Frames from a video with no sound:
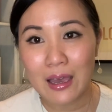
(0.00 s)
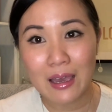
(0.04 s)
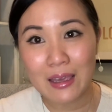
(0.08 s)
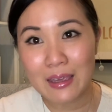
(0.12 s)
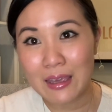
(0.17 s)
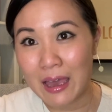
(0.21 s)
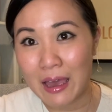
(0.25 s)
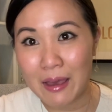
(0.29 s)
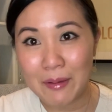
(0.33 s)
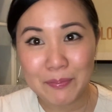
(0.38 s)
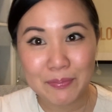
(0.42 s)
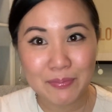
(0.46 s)

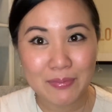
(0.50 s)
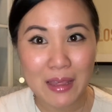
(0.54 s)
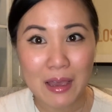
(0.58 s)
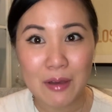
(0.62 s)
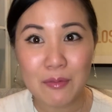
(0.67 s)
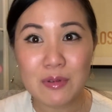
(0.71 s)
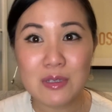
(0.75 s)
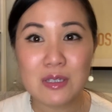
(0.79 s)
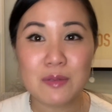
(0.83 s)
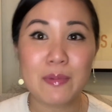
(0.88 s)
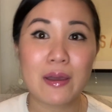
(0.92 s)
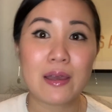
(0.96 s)
Yeah,
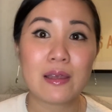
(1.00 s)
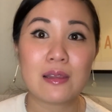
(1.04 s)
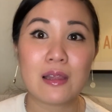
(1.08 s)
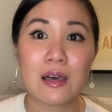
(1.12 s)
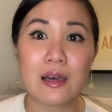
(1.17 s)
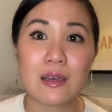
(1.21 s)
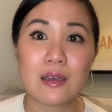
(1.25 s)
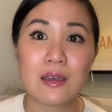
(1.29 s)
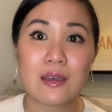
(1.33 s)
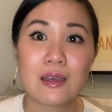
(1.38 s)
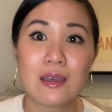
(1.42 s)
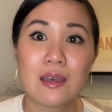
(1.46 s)
that was my
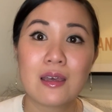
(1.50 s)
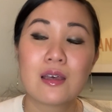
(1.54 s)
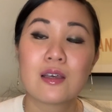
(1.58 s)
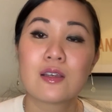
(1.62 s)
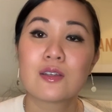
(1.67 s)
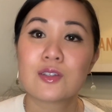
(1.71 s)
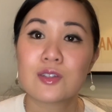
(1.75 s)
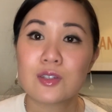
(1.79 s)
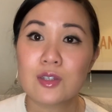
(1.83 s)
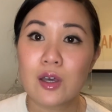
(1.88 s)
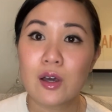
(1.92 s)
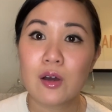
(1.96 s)
luck.
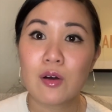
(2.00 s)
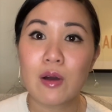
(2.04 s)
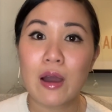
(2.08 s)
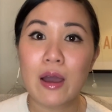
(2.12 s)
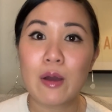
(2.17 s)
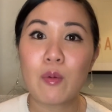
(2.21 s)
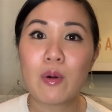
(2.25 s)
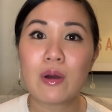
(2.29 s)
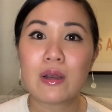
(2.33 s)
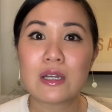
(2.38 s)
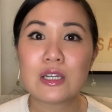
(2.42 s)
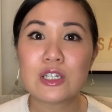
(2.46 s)
So
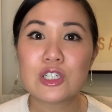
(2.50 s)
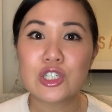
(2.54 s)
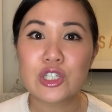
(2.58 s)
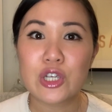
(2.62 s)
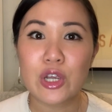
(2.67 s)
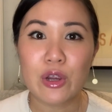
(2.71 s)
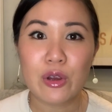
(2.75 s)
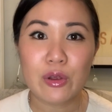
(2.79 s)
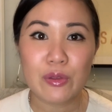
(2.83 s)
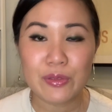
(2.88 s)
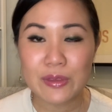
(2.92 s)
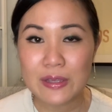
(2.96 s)
I want to
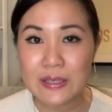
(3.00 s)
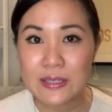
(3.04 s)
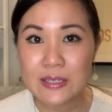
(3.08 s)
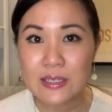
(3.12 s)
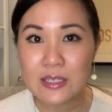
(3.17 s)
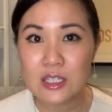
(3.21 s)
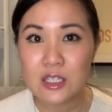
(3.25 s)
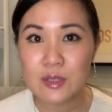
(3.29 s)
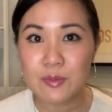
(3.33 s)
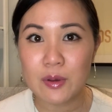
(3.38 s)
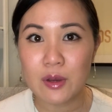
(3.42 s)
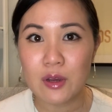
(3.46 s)
share this
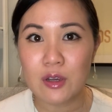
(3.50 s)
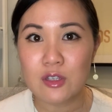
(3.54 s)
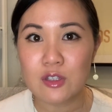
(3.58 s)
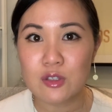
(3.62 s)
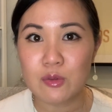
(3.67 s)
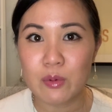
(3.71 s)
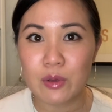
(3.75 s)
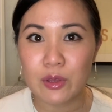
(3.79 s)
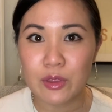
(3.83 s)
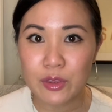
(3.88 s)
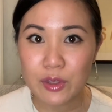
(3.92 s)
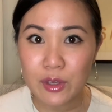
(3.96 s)

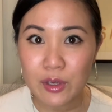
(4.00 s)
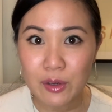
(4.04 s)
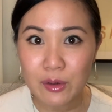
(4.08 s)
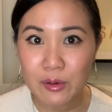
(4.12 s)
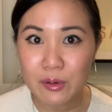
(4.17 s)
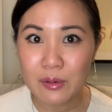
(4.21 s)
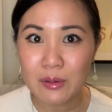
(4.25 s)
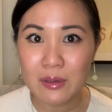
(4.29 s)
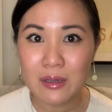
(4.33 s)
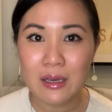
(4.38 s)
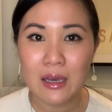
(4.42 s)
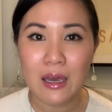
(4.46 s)
experience with
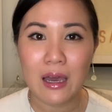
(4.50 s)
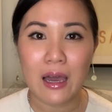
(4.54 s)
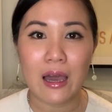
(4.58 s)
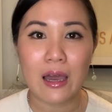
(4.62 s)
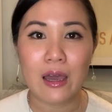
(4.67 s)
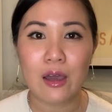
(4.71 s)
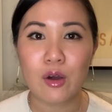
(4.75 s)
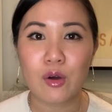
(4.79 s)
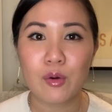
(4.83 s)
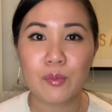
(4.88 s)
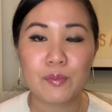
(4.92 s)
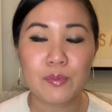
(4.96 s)
you.
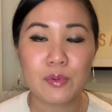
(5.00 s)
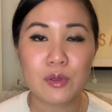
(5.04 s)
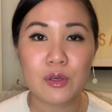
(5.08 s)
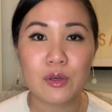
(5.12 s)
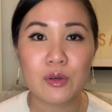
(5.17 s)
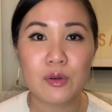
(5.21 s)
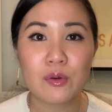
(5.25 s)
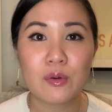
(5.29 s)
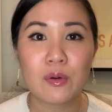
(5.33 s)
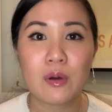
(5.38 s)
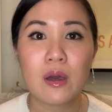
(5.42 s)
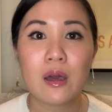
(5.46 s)
I hope
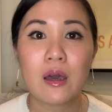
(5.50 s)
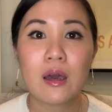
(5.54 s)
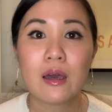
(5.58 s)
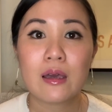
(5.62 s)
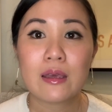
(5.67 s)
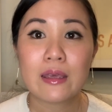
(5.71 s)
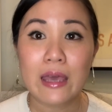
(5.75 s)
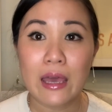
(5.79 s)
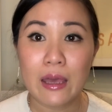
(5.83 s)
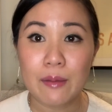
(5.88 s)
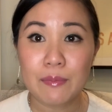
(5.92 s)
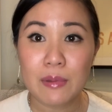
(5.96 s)
you
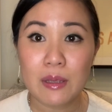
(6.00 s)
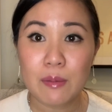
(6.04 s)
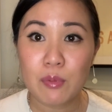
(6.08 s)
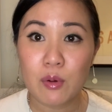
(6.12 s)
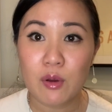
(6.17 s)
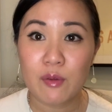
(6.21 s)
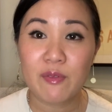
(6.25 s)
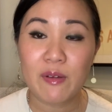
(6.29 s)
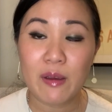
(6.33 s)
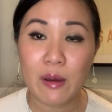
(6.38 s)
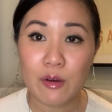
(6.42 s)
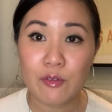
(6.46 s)
can be
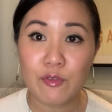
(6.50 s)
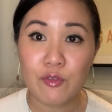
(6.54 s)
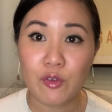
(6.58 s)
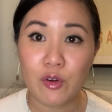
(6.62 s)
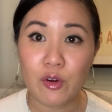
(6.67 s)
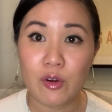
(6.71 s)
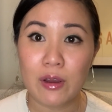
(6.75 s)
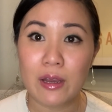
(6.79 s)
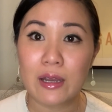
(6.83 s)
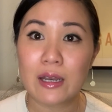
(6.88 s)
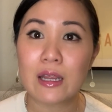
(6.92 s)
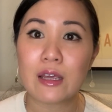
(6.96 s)
prepared
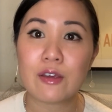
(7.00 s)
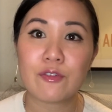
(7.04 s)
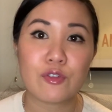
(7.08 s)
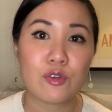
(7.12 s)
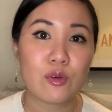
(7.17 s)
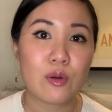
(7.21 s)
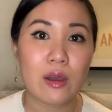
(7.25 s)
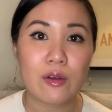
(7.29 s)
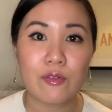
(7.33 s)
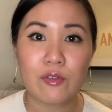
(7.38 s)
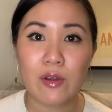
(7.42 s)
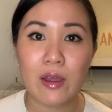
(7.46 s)
for it if
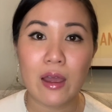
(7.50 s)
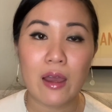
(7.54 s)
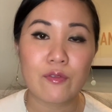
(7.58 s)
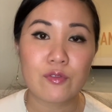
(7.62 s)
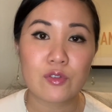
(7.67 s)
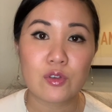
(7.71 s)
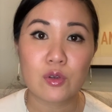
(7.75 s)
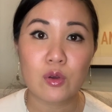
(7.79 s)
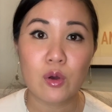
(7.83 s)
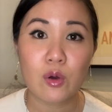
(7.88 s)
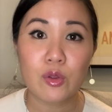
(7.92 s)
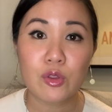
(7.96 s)
you ever have
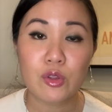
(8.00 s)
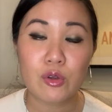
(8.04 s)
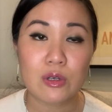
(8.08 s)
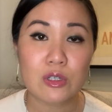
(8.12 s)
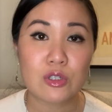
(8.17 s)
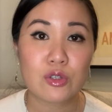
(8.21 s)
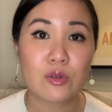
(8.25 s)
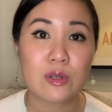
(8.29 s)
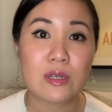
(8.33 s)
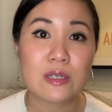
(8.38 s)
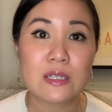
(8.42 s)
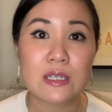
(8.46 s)
to go through
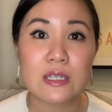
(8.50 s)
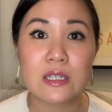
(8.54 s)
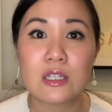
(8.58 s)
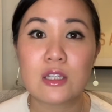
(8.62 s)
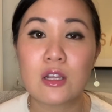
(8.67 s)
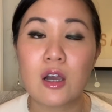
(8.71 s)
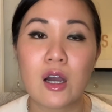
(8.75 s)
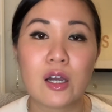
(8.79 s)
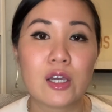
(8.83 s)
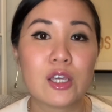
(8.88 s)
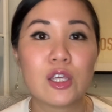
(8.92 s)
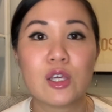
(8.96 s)
it so it doesn't
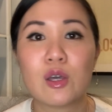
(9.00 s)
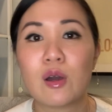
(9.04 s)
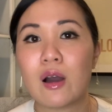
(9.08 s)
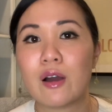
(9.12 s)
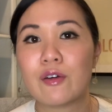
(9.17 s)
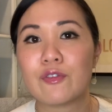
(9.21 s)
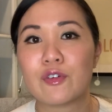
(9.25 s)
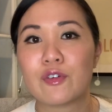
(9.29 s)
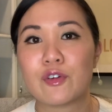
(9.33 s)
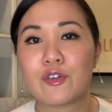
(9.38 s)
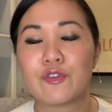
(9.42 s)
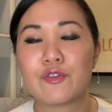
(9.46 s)
knock you
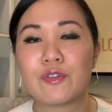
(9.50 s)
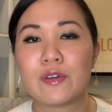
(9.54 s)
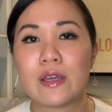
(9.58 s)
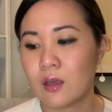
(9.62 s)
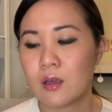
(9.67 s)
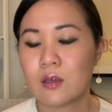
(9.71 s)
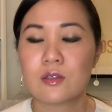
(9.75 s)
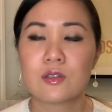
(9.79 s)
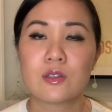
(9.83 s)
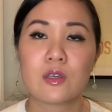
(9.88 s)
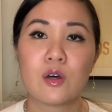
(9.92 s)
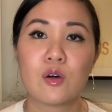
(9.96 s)
off your feet.
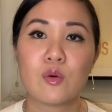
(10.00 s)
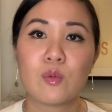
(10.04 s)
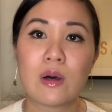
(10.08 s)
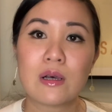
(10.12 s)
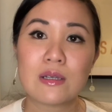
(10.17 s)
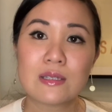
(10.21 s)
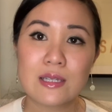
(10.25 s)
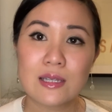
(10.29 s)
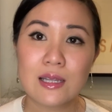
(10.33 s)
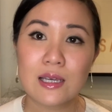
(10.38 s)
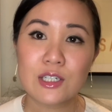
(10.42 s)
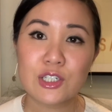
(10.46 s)
So
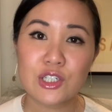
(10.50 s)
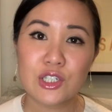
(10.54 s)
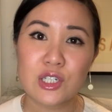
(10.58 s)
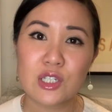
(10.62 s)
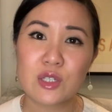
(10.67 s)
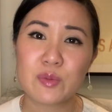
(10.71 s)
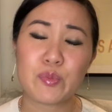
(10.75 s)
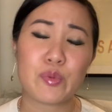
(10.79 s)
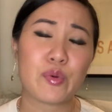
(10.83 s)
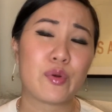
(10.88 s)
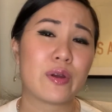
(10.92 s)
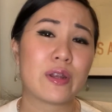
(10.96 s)
while selection
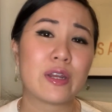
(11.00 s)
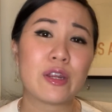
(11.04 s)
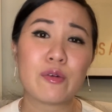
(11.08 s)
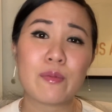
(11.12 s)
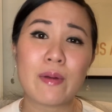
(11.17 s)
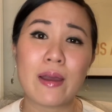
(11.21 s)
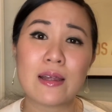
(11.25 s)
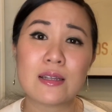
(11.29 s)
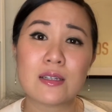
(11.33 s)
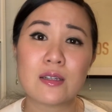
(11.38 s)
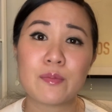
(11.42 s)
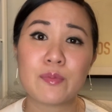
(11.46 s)
is pretty
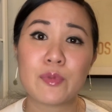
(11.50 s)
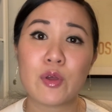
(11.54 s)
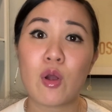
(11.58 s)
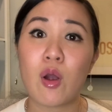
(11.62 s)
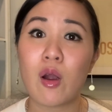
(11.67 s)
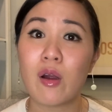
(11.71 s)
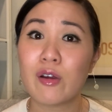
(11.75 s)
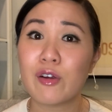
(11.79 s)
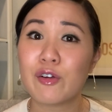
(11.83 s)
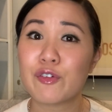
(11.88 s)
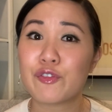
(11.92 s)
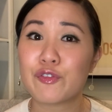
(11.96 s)
random, there
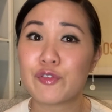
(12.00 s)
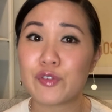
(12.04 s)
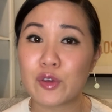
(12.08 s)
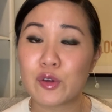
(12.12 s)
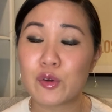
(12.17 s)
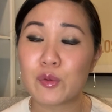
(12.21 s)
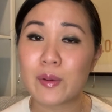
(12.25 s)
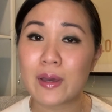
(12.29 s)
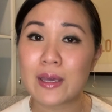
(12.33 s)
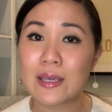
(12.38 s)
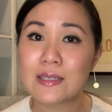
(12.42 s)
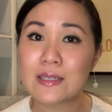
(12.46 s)
are a
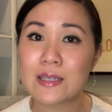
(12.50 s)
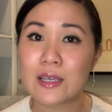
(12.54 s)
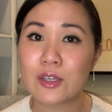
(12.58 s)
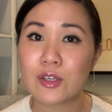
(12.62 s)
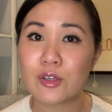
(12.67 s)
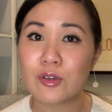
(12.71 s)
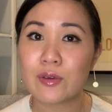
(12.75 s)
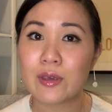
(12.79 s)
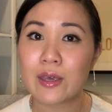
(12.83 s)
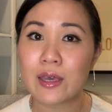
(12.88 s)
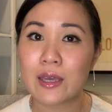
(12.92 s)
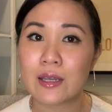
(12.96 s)
few ways that
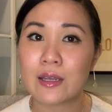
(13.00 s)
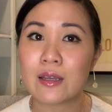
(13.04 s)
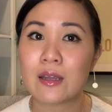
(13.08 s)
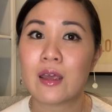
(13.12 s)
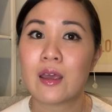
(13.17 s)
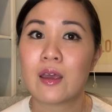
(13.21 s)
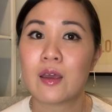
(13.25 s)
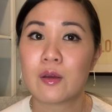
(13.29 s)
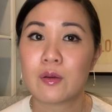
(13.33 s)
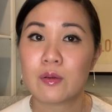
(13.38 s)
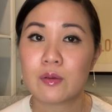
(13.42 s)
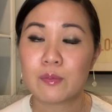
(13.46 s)
you can
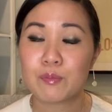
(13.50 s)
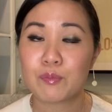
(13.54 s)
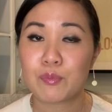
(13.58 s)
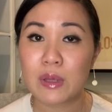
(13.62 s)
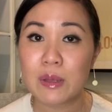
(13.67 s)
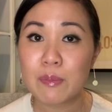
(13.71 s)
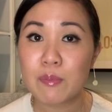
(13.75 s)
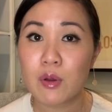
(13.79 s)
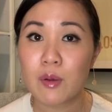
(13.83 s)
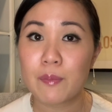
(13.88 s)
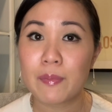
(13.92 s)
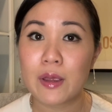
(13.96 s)

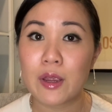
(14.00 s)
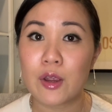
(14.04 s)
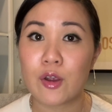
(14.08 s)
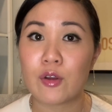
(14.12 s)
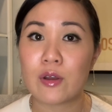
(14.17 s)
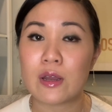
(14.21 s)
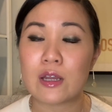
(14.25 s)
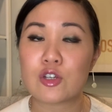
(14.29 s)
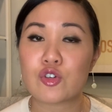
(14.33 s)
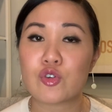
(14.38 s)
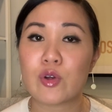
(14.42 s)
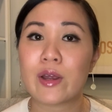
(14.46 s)
be
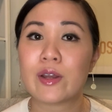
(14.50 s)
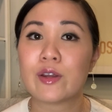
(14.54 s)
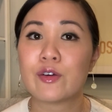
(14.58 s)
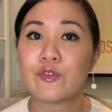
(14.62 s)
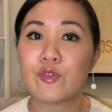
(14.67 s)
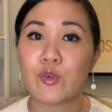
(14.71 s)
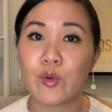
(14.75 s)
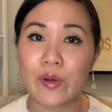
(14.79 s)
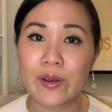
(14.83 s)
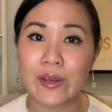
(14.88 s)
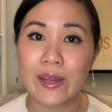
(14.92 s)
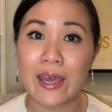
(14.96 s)
prepared and try to
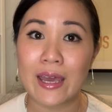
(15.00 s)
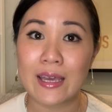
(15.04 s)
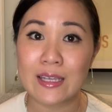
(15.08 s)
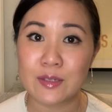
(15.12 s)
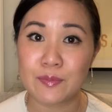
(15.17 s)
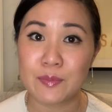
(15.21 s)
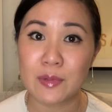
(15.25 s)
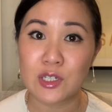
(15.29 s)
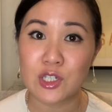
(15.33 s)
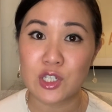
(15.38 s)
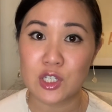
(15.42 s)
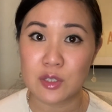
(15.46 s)
avoid it as
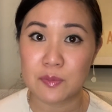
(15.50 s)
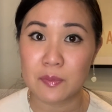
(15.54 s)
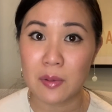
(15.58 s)
much as